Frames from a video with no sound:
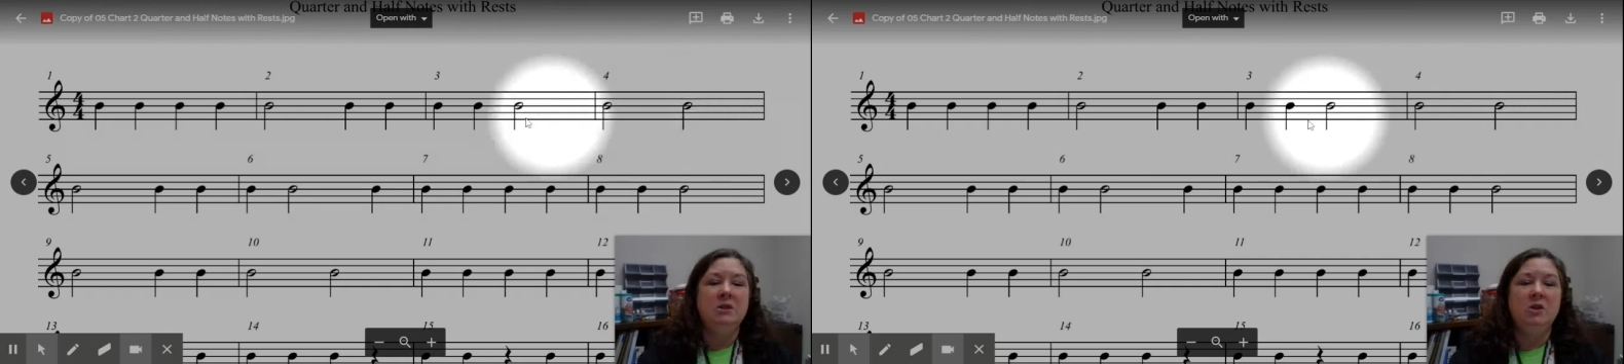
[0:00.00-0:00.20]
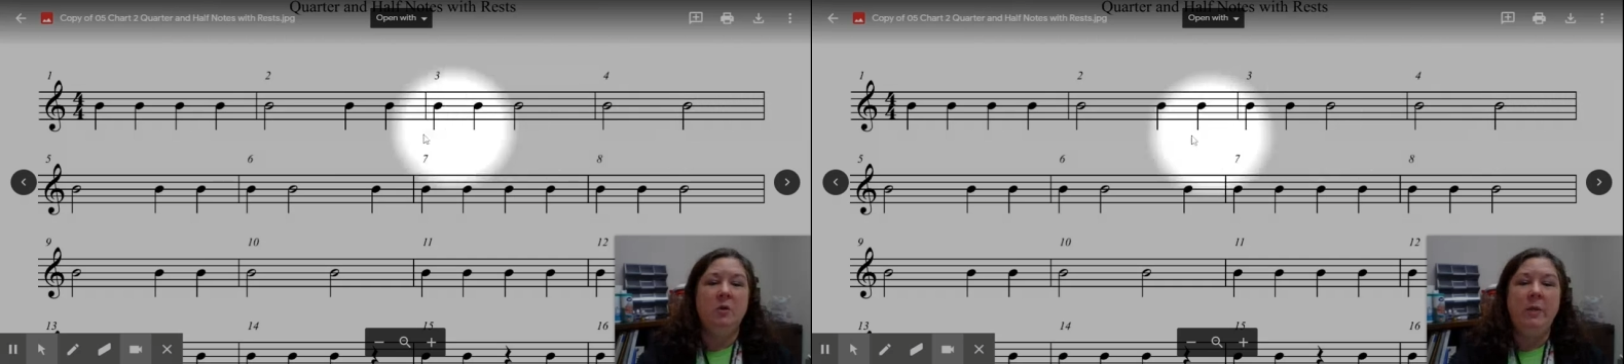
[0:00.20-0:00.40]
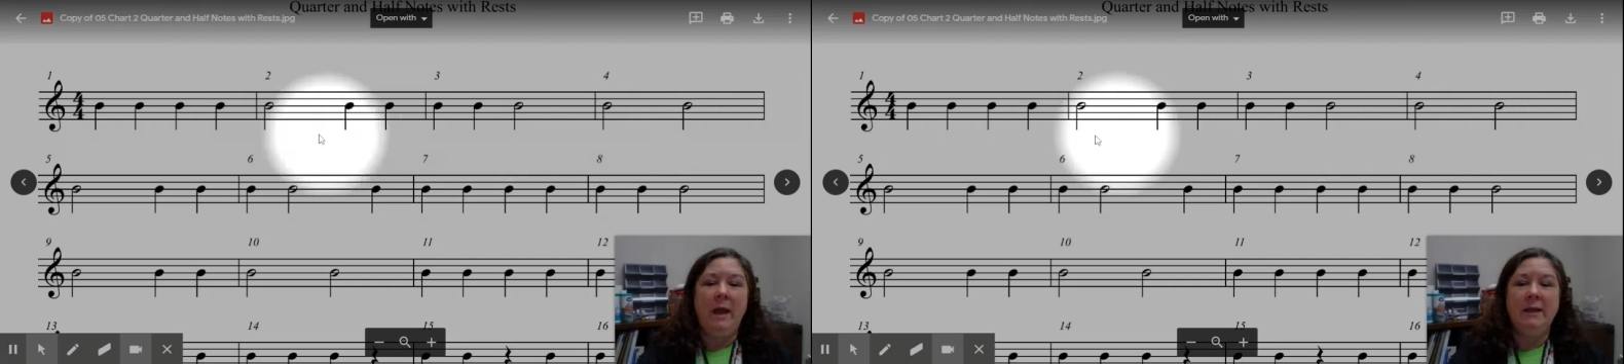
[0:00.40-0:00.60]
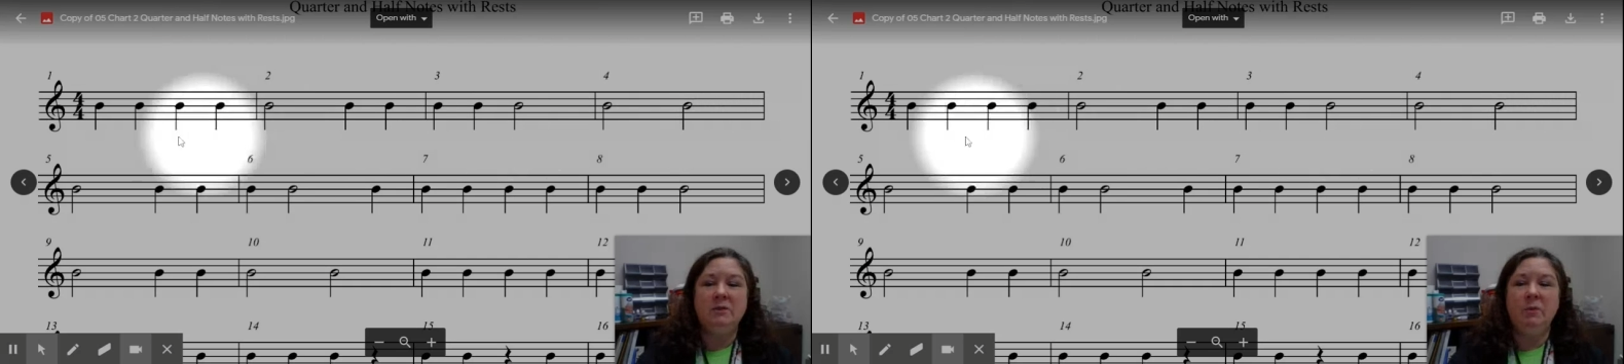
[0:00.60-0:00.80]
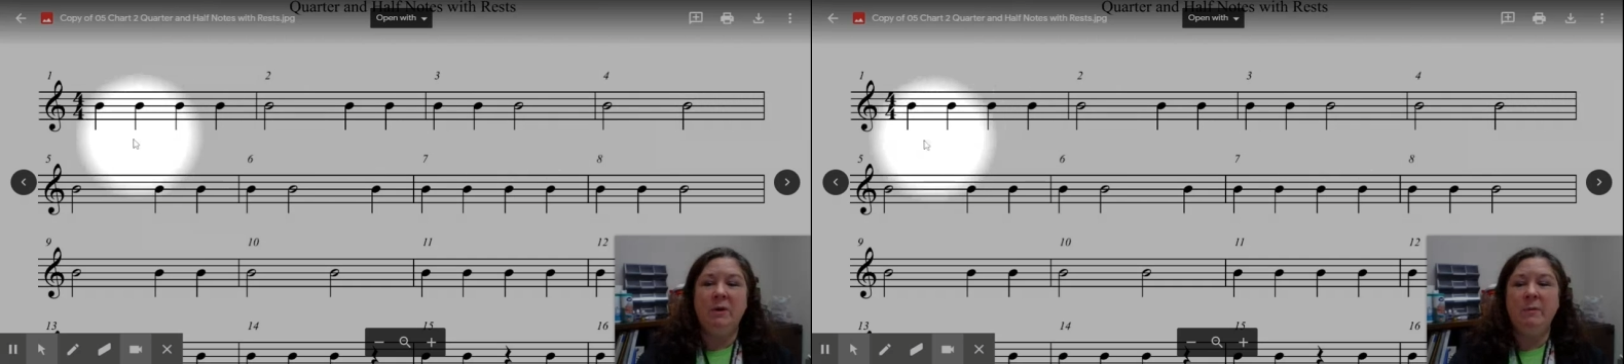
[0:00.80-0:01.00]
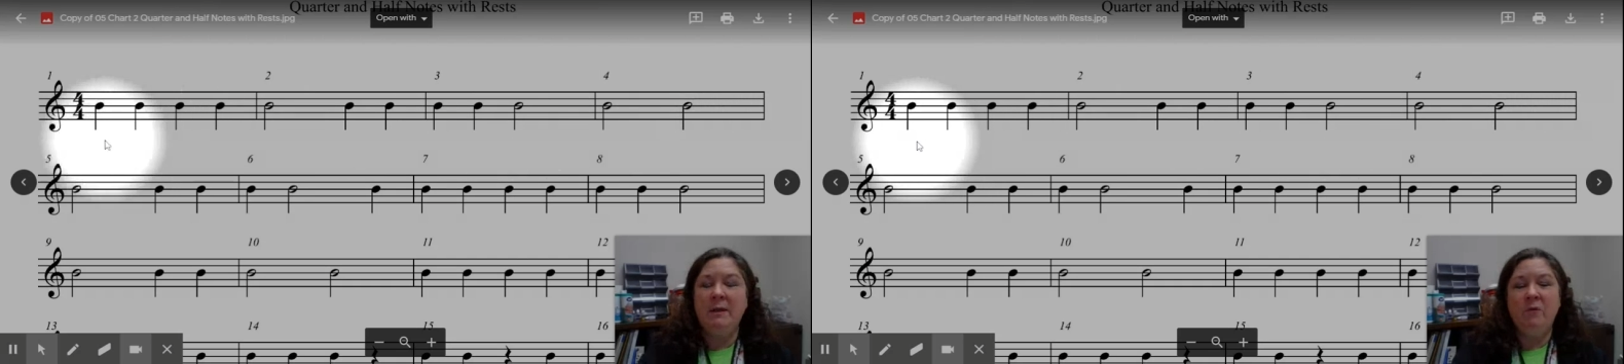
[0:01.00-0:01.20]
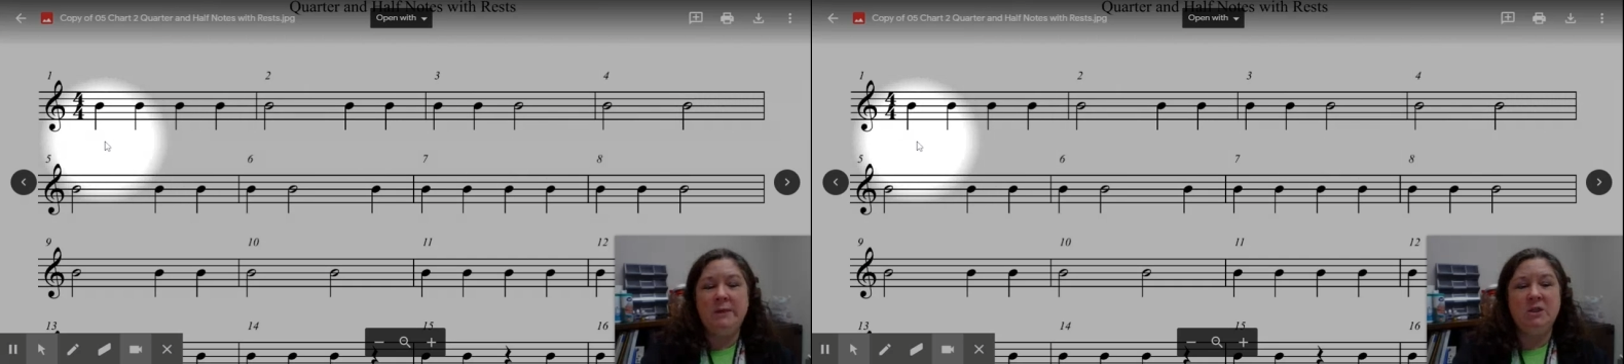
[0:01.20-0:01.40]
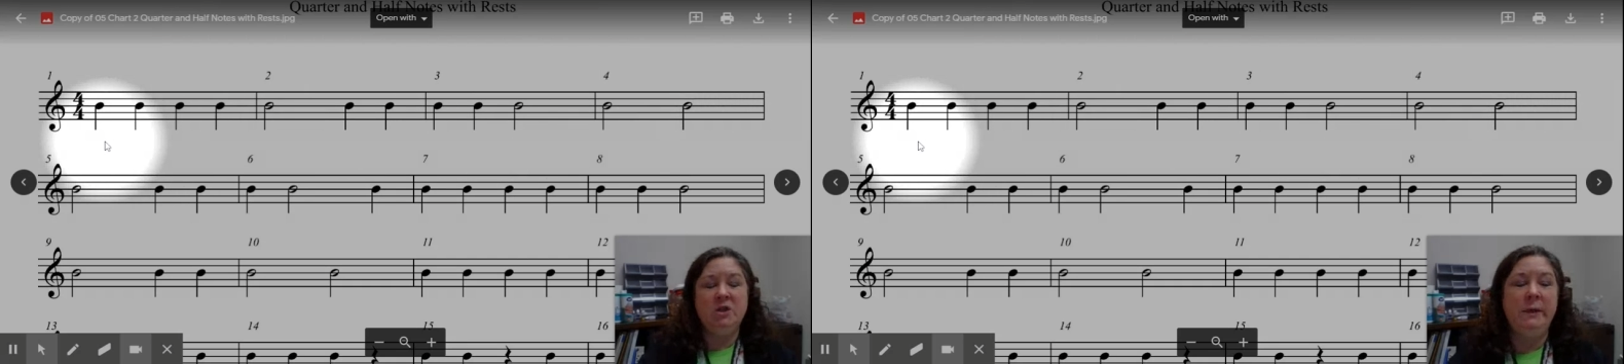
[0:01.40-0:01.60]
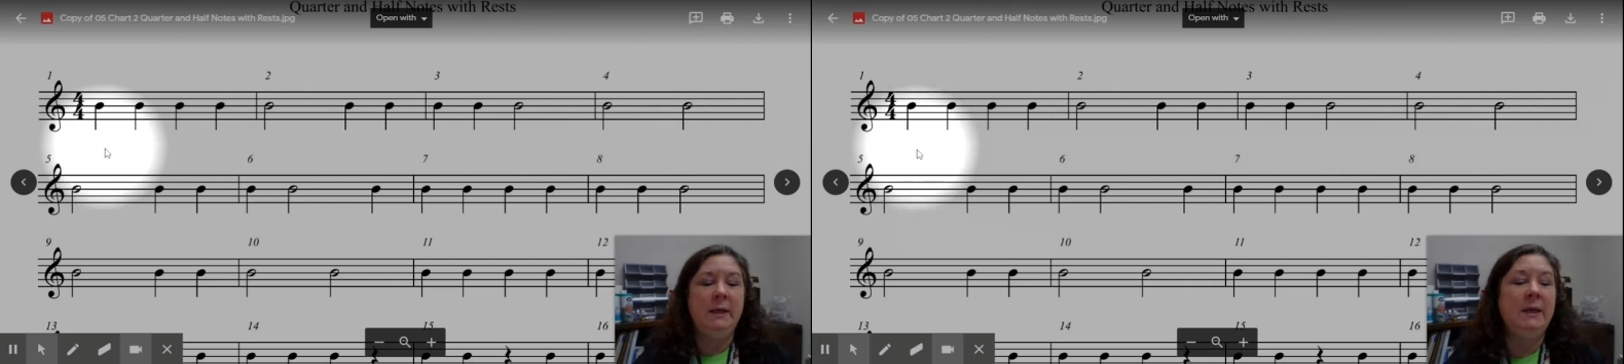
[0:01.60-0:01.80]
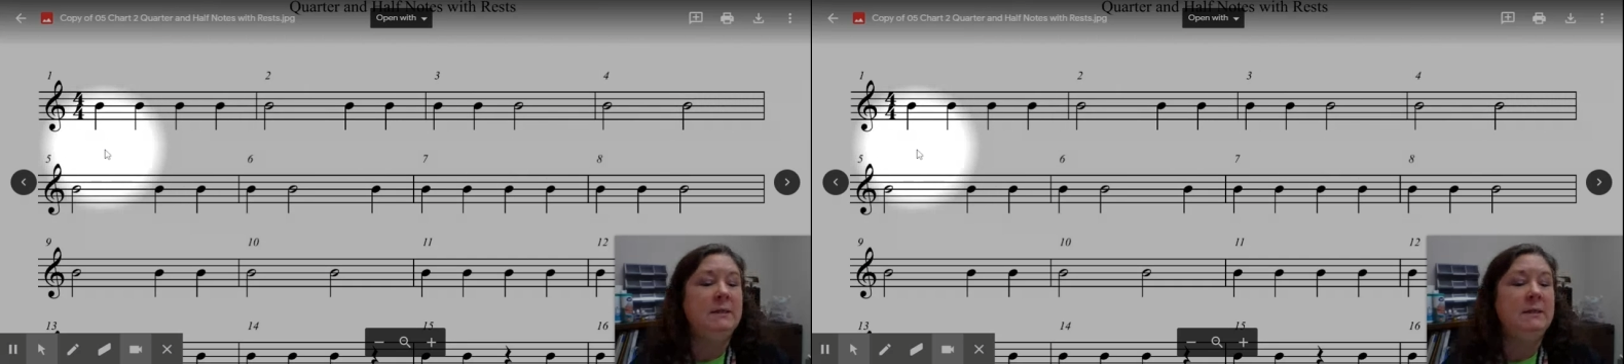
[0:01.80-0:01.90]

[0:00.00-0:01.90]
So that is what my voice is doing,